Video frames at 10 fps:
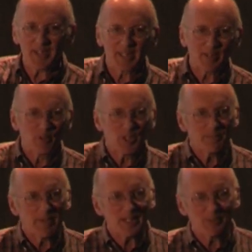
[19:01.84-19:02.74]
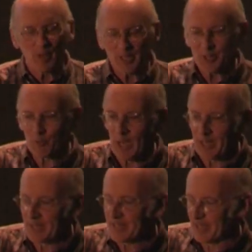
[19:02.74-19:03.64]
think it works best
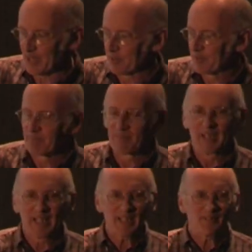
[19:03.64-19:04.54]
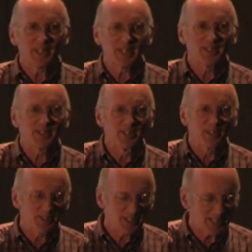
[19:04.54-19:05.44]
one-to-one. So I have kids in
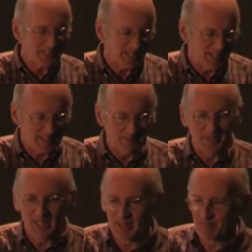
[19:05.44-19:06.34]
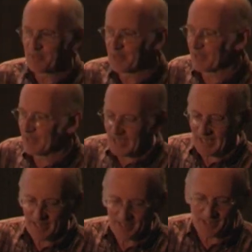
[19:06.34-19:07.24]
on Saturdays sometimes to
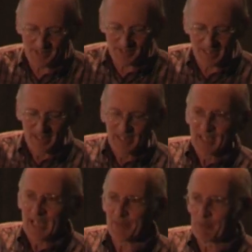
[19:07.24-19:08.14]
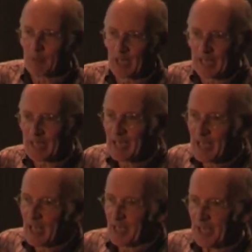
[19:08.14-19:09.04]
just have a play.
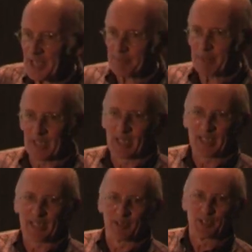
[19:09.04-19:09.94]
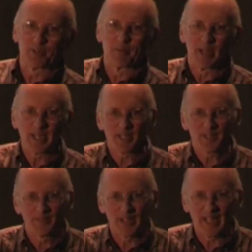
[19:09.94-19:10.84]
And that's a bit like going to a
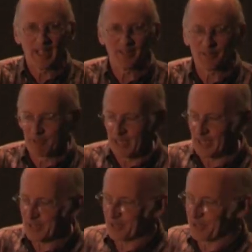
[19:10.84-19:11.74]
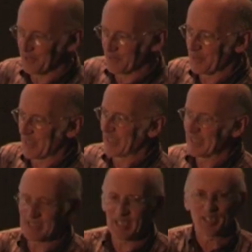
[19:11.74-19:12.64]
maker's fair, really to sort of try and
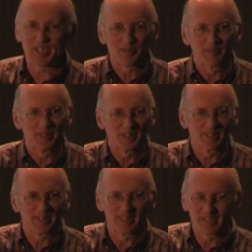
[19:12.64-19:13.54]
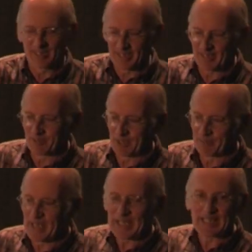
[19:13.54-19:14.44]
excite them and think, well,
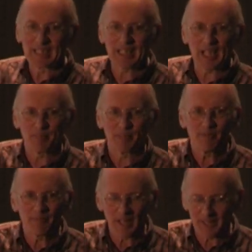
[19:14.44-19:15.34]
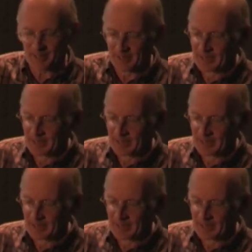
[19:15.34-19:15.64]
making can be fun.